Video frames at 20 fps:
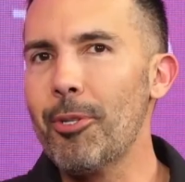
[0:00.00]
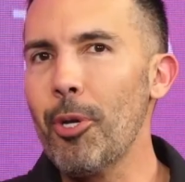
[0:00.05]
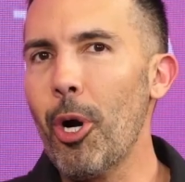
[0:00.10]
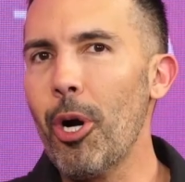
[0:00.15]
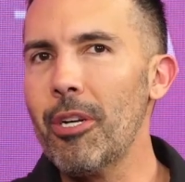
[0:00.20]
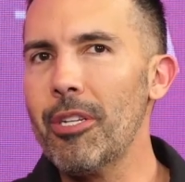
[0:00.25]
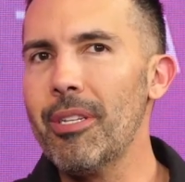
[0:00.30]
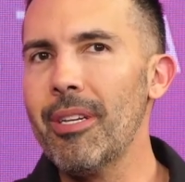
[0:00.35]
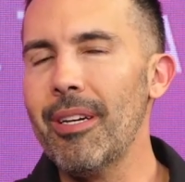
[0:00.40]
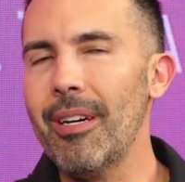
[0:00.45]
It's
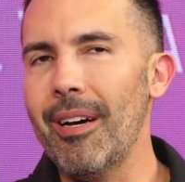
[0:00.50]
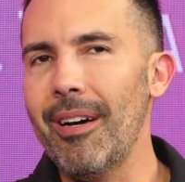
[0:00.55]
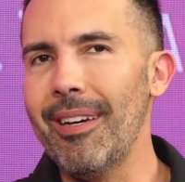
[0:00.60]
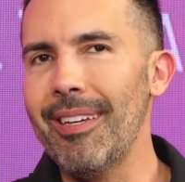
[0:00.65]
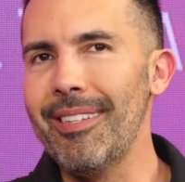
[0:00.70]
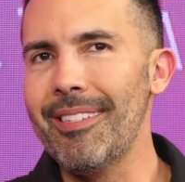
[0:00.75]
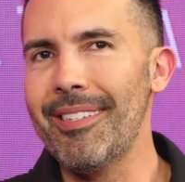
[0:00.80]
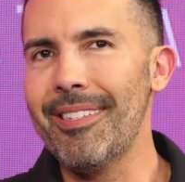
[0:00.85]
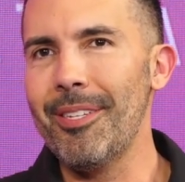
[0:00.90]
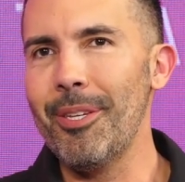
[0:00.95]
hard
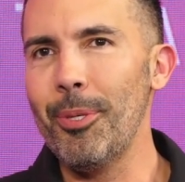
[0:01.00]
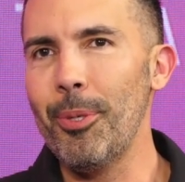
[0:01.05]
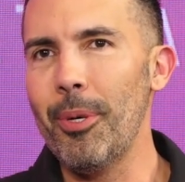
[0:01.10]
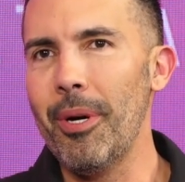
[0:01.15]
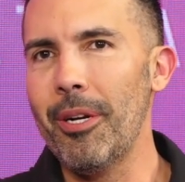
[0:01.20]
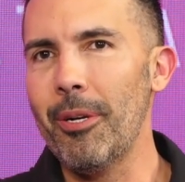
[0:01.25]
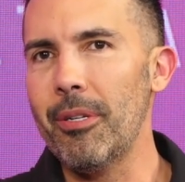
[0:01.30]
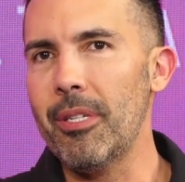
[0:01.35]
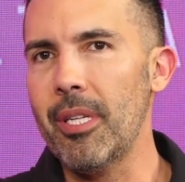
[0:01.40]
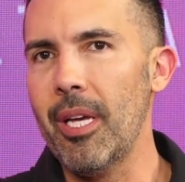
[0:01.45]

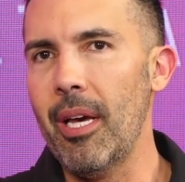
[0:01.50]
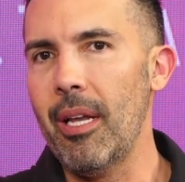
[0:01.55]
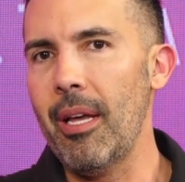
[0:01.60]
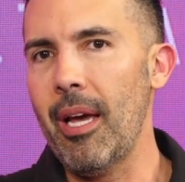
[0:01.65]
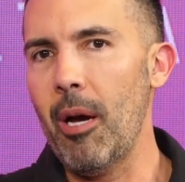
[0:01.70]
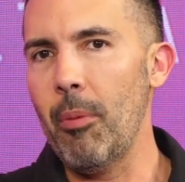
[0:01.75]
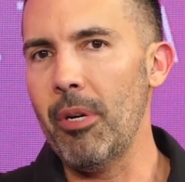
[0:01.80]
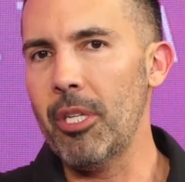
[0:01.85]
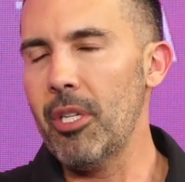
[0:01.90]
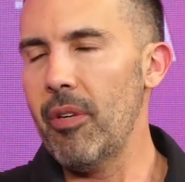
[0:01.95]
to
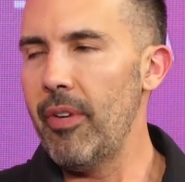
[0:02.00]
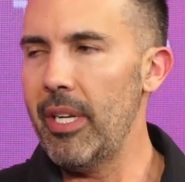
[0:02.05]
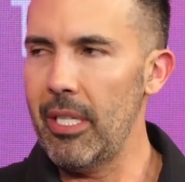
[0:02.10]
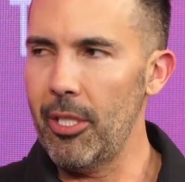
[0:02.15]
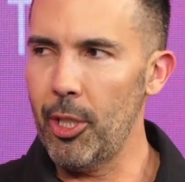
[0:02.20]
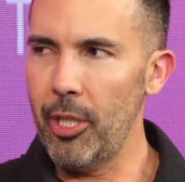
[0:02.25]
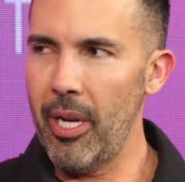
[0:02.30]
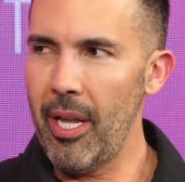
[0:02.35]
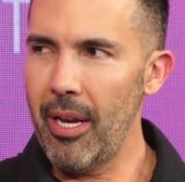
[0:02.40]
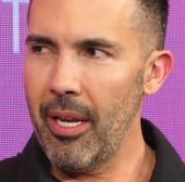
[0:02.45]
understand how much of it
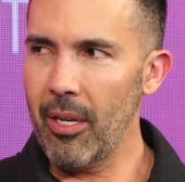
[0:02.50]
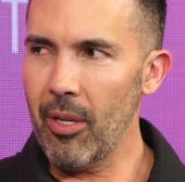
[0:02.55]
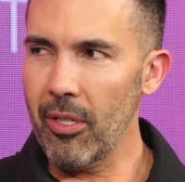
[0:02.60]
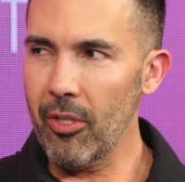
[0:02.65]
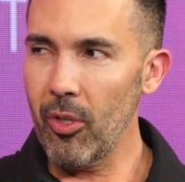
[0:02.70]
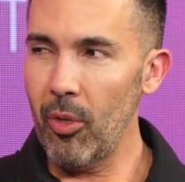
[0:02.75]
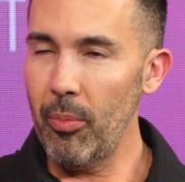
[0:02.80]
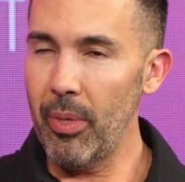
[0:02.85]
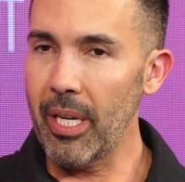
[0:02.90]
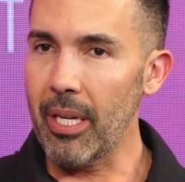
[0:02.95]
is genetic
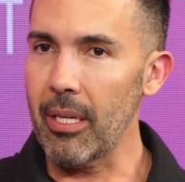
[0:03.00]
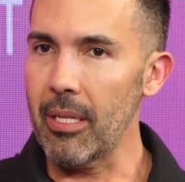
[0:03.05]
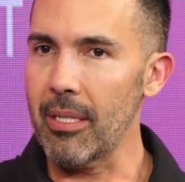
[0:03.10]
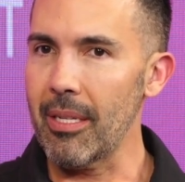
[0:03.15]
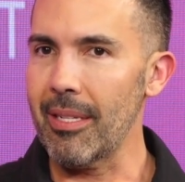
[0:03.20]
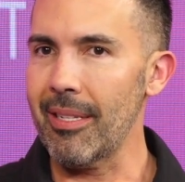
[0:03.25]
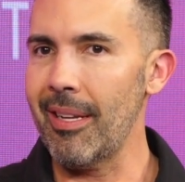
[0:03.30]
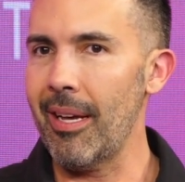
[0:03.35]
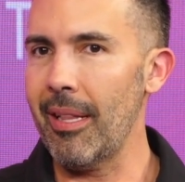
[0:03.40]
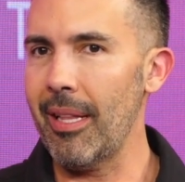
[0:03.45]
also
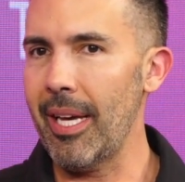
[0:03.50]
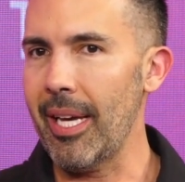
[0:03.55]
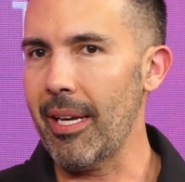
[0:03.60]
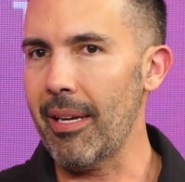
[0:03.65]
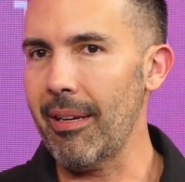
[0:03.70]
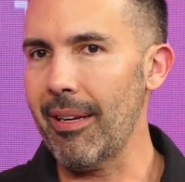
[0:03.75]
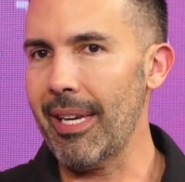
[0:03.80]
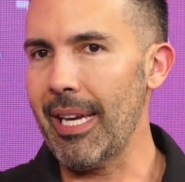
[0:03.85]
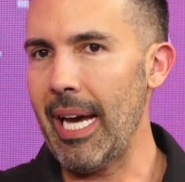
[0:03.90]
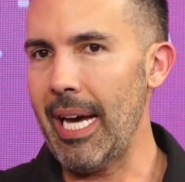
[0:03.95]
because it's not
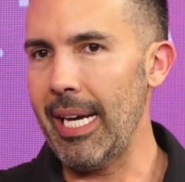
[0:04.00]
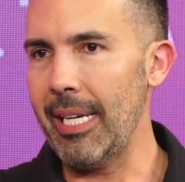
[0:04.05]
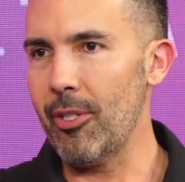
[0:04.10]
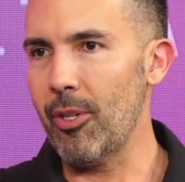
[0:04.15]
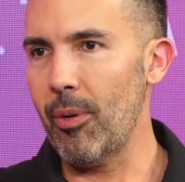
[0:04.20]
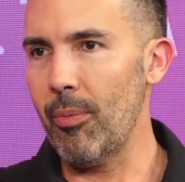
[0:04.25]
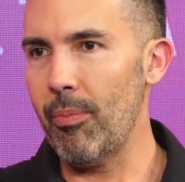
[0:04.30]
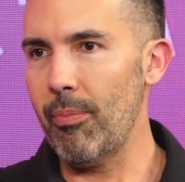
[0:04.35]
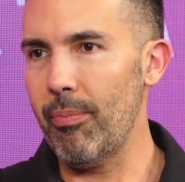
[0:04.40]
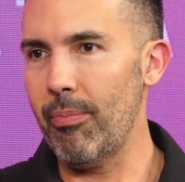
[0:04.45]
like
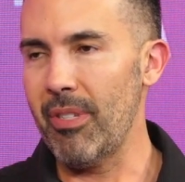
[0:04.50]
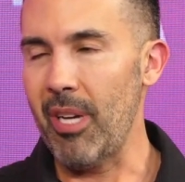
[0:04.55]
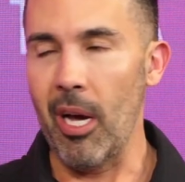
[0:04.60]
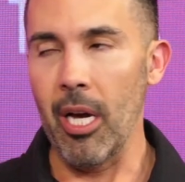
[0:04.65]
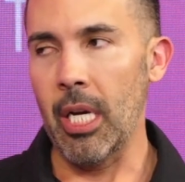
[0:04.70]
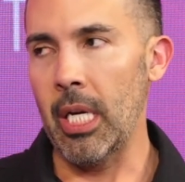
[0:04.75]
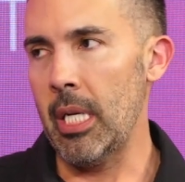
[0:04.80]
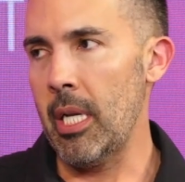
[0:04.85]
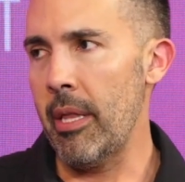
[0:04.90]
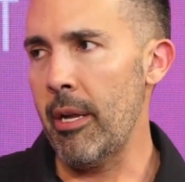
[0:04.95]
guys are
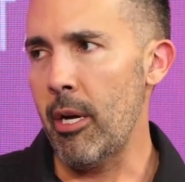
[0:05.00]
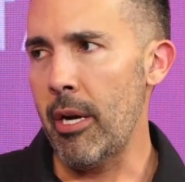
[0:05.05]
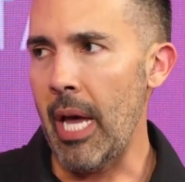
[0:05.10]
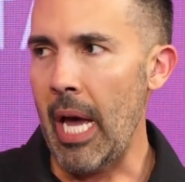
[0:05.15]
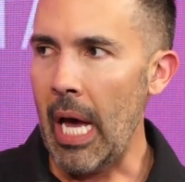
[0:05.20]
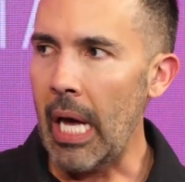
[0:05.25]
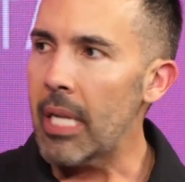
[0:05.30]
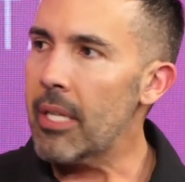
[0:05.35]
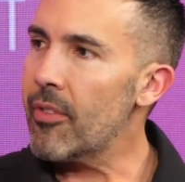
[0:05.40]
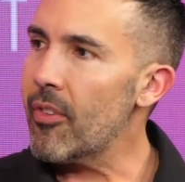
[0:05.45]
talking to their
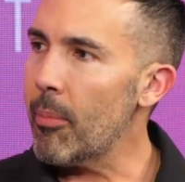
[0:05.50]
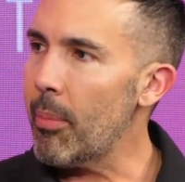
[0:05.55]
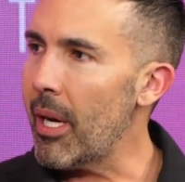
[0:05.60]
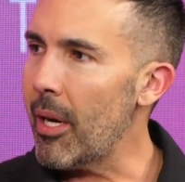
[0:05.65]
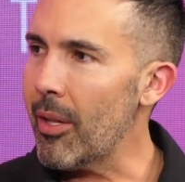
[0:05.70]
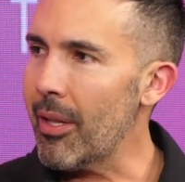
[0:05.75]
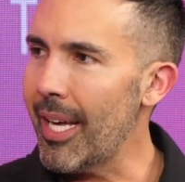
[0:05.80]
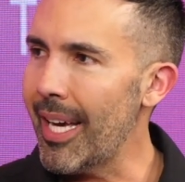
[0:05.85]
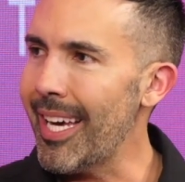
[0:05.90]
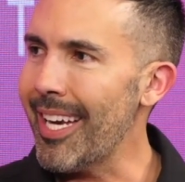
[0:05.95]
dads
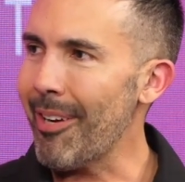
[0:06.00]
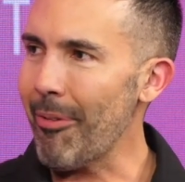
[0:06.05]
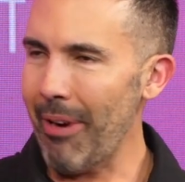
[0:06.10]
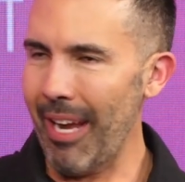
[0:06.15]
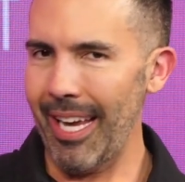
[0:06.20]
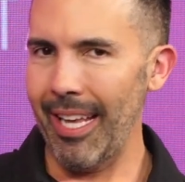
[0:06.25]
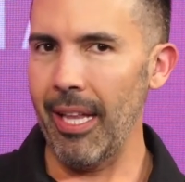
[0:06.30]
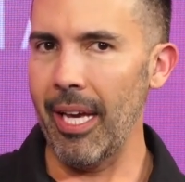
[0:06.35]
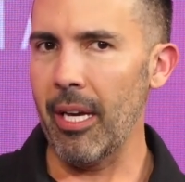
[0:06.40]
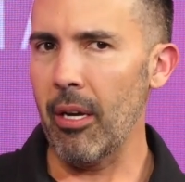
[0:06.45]
about like,
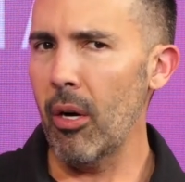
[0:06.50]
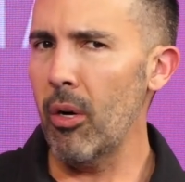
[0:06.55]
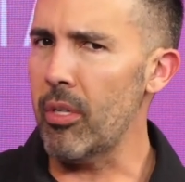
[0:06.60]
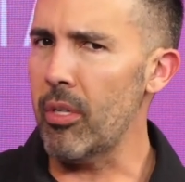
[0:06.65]
right? Like,